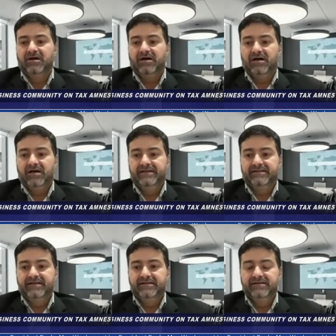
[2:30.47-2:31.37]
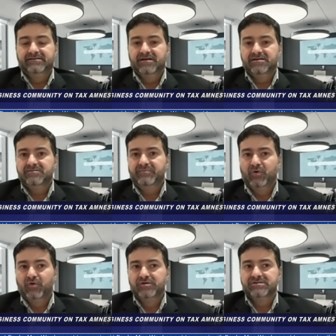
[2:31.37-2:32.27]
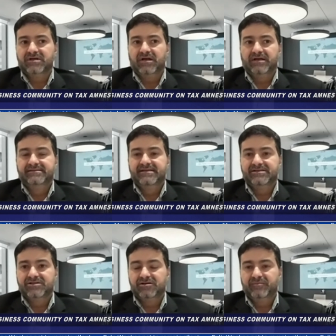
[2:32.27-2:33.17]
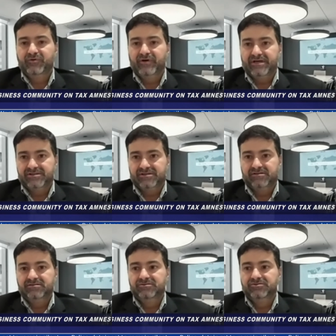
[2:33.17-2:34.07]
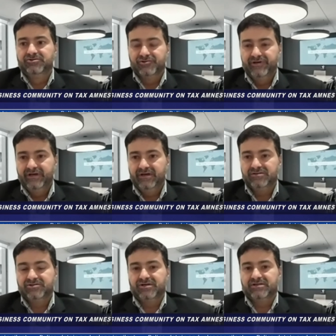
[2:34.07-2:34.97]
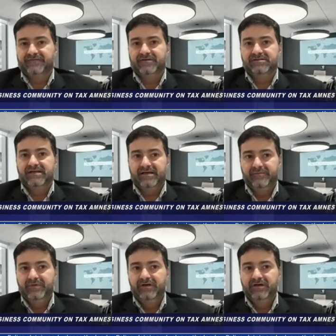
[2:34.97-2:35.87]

Uh, it, it, it, does pose additional pressure during a stressful time